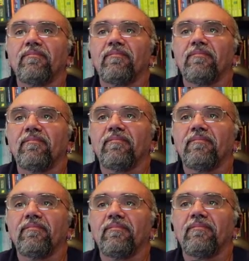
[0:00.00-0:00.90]

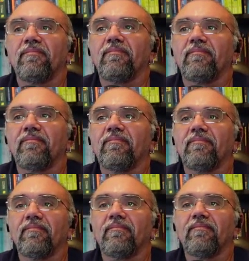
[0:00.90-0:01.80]

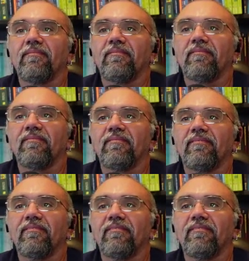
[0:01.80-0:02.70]

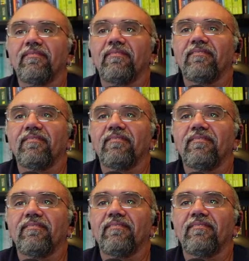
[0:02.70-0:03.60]

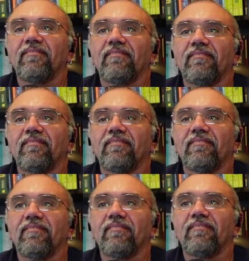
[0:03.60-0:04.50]

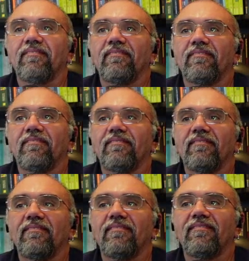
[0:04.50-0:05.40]

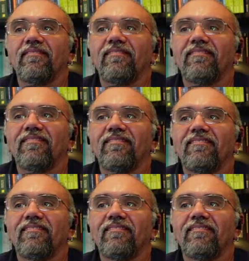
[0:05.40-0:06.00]
[no speech]